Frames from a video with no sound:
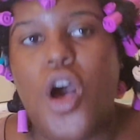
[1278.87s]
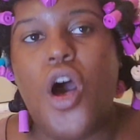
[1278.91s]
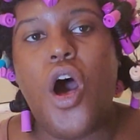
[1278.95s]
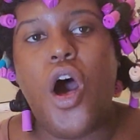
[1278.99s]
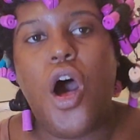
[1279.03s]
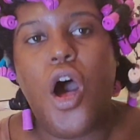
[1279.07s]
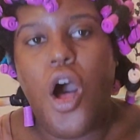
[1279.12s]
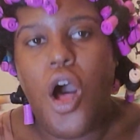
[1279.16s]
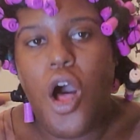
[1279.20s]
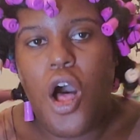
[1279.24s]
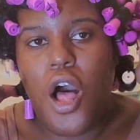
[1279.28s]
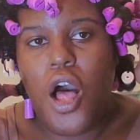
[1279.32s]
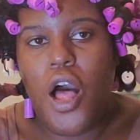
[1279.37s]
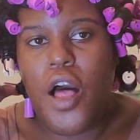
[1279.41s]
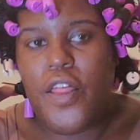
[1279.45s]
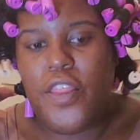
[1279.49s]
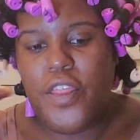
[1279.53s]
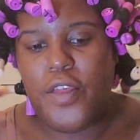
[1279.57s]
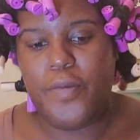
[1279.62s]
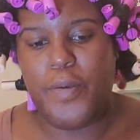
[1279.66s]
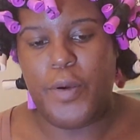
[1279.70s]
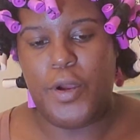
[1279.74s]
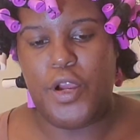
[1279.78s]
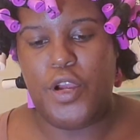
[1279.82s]

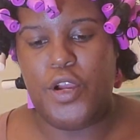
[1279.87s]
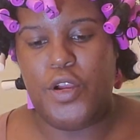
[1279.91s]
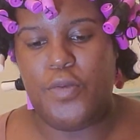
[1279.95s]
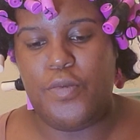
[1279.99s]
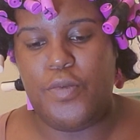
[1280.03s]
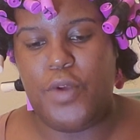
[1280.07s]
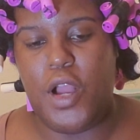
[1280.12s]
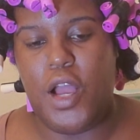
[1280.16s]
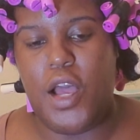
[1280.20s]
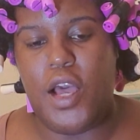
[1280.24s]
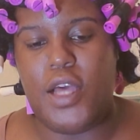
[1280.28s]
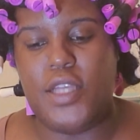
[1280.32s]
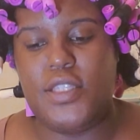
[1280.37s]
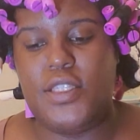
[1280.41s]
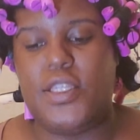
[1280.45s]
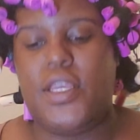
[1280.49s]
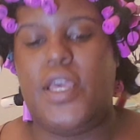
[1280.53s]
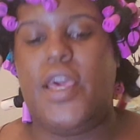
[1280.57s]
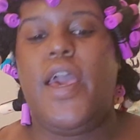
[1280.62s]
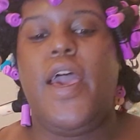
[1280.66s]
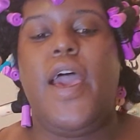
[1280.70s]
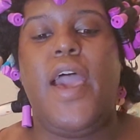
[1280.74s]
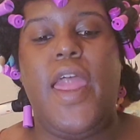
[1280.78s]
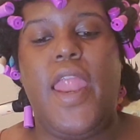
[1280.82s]
all the perm rods,
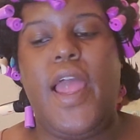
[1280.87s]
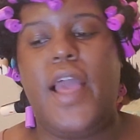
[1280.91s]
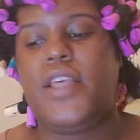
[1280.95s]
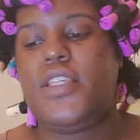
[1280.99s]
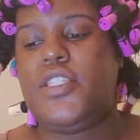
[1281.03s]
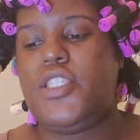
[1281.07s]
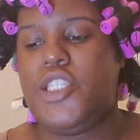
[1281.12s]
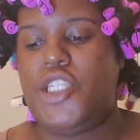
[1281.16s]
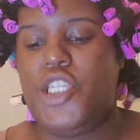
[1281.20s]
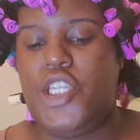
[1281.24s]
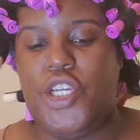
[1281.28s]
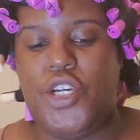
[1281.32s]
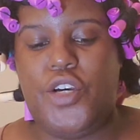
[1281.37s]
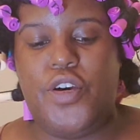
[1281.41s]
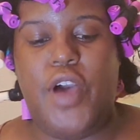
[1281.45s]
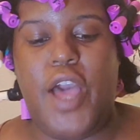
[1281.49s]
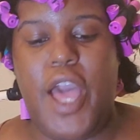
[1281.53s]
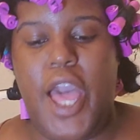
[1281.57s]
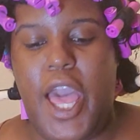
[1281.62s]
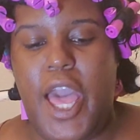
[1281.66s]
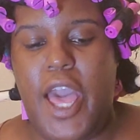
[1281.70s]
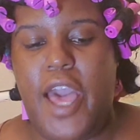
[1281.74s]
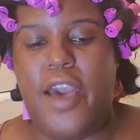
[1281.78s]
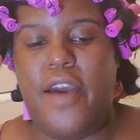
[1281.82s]
and I still
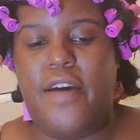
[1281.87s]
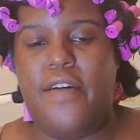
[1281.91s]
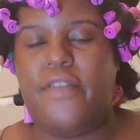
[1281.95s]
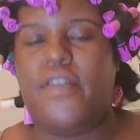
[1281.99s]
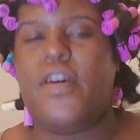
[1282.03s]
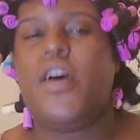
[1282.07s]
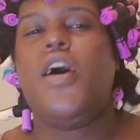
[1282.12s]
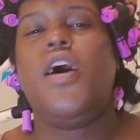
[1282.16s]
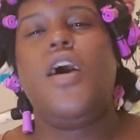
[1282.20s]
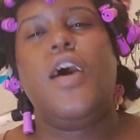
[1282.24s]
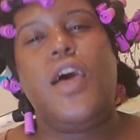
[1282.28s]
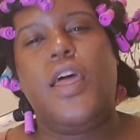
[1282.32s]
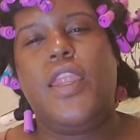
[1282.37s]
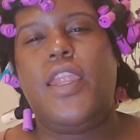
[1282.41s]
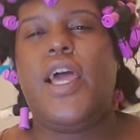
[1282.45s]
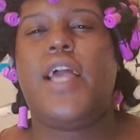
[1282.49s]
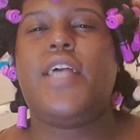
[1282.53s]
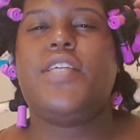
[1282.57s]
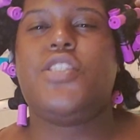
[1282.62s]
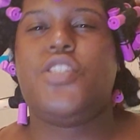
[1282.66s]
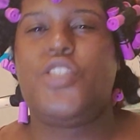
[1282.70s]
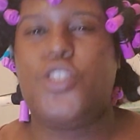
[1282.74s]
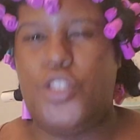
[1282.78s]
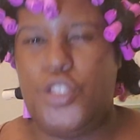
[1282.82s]
have a
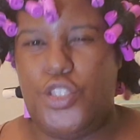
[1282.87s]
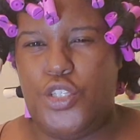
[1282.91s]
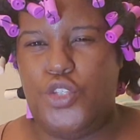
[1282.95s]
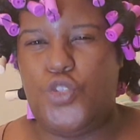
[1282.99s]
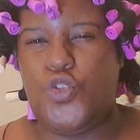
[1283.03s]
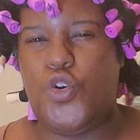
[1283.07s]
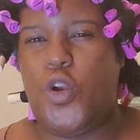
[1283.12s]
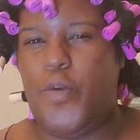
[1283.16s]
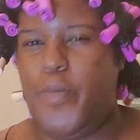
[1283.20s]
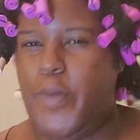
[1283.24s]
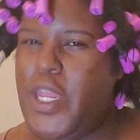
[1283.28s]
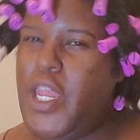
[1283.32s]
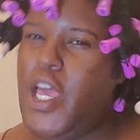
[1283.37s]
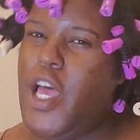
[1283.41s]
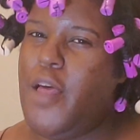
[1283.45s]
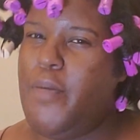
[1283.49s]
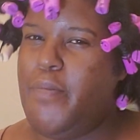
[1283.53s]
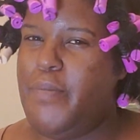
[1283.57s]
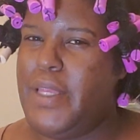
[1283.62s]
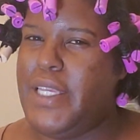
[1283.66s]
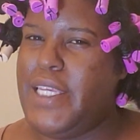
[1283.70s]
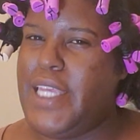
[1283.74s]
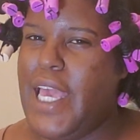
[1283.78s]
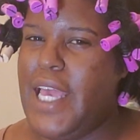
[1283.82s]
nice little assortment
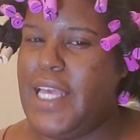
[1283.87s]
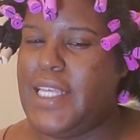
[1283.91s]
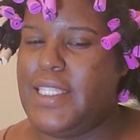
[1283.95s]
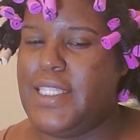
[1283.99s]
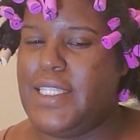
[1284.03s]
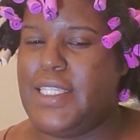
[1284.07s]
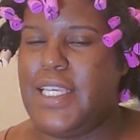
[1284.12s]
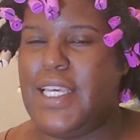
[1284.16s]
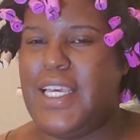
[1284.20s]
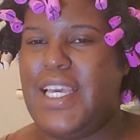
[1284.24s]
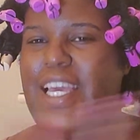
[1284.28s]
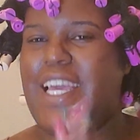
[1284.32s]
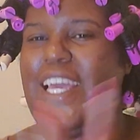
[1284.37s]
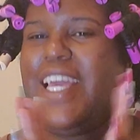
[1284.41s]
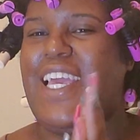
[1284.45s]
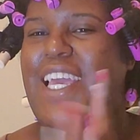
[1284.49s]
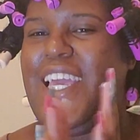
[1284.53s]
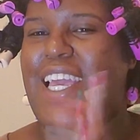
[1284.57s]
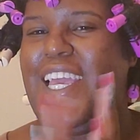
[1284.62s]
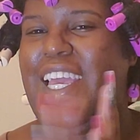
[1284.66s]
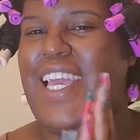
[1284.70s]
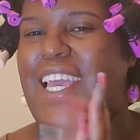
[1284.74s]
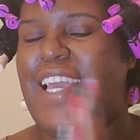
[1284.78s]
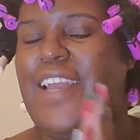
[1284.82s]
on my desk.
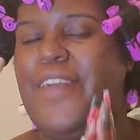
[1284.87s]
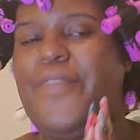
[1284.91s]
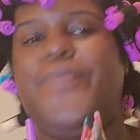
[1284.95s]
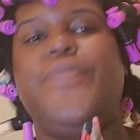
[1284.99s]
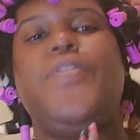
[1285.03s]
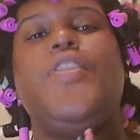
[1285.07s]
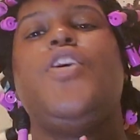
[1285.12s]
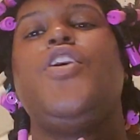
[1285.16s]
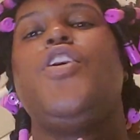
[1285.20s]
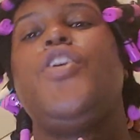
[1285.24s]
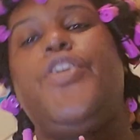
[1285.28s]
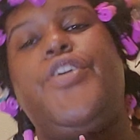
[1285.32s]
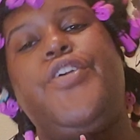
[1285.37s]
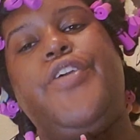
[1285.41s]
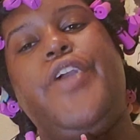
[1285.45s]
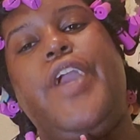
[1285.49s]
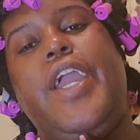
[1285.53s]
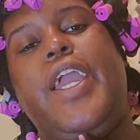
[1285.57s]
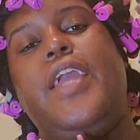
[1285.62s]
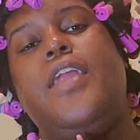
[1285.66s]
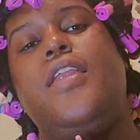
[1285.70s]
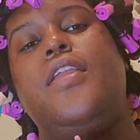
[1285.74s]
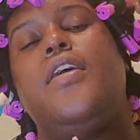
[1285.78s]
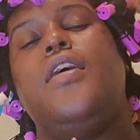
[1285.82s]

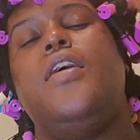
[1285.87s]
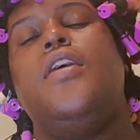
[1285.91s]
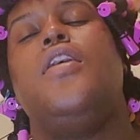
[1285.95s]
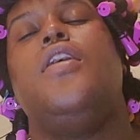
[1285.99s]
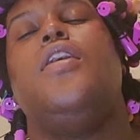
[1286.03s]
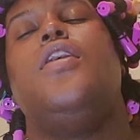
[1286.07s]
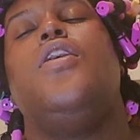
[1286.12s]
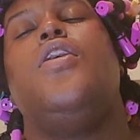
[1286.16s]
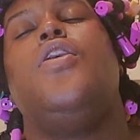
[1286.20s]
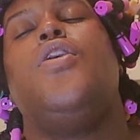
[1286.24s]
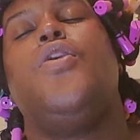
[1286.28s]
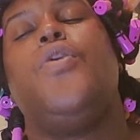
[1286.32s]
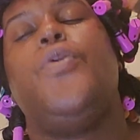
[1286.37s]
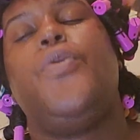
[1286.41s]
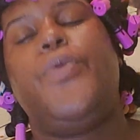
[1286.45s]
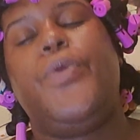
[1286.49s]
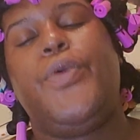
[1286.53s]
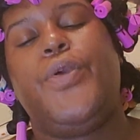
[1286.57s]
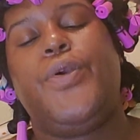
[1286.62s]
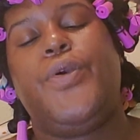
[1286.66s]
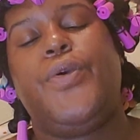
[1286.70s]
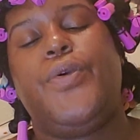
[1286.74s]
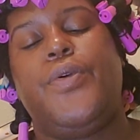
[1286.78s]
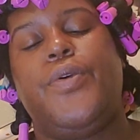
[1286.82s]
Great.
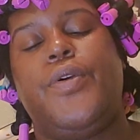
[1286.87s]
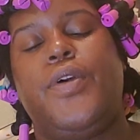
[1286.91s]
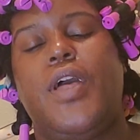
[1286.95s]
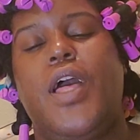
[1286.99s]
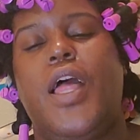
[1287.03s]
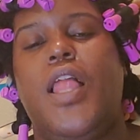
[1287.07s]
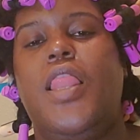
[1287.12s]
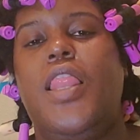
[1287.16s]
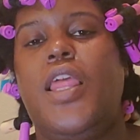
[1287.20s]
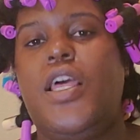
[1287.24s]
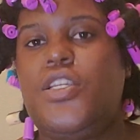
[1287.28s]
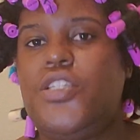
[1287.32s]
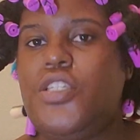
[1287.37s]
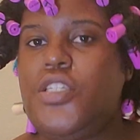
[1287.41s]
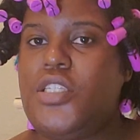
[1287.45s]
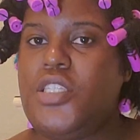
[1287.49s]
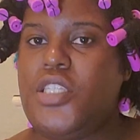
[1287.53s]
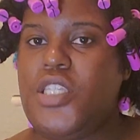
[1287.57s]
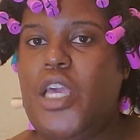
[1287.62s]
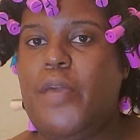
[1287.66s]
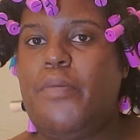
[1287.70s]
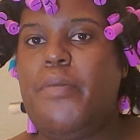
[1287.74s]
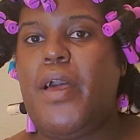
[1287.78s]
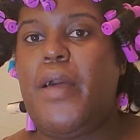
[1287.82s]
Whew. Let's just
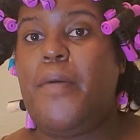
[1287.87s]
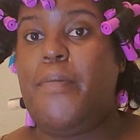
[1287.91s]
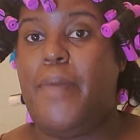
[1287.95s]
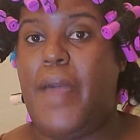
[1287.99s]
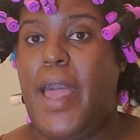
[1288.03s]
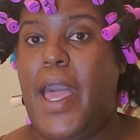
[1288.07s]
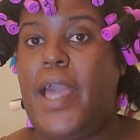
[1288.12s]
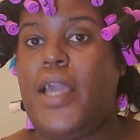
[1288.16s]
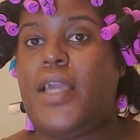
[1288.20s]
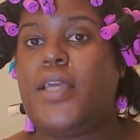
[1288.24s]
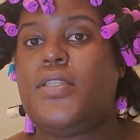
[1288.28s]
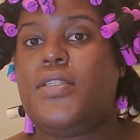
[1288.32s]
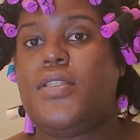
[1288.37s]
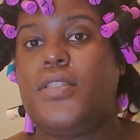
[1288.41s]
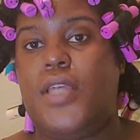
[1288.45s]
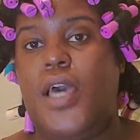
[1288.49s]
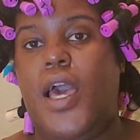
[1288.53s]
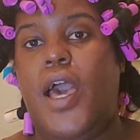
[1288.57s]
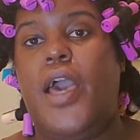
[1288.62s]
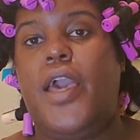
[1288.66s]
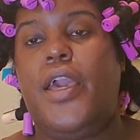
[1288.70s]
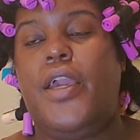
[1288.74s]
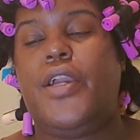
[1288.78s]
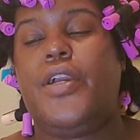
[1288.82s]
say my back is
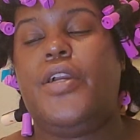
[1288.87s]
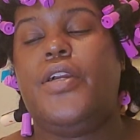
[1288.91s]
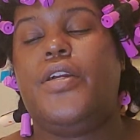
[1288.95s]
tired.